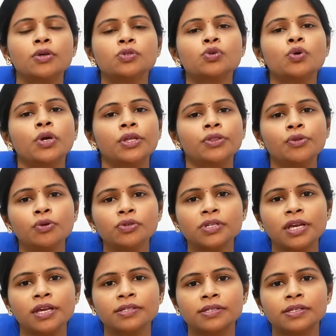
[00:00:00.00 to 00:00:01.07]
So in those
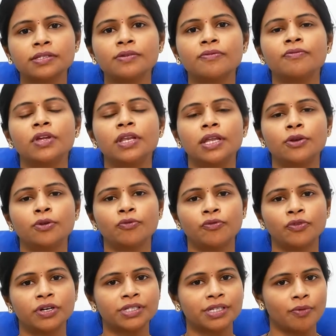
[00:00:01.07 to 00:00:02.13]
cases, we need to
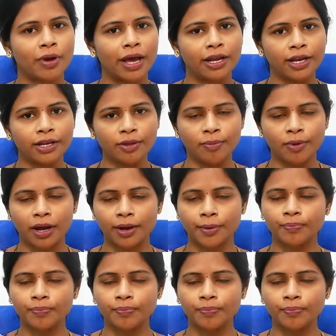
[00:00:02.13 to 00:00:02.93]
first evaluate the